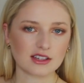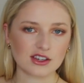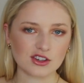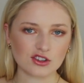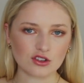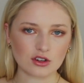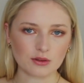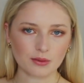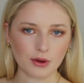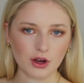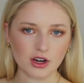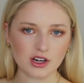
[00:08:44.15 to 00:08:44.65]
a
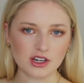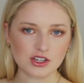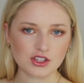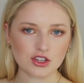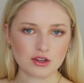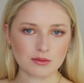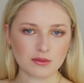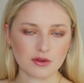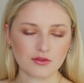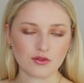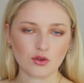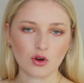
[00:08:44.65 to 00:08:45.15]
t-shirt
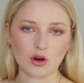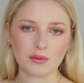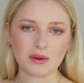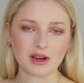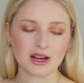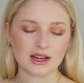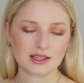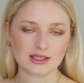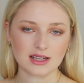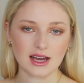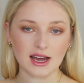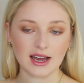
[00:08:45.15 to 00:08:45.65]
bodysuit before?
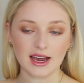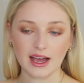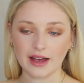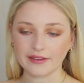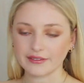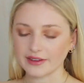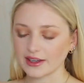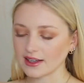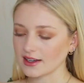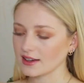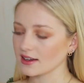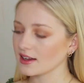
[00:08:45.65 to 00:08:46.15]
Because I
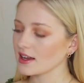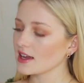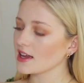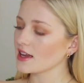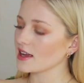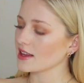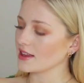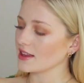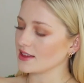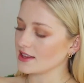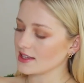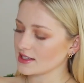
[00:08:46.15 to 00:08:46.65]
haven't.
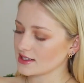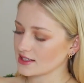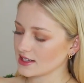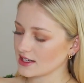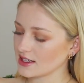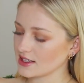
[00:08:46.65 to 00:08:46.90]
This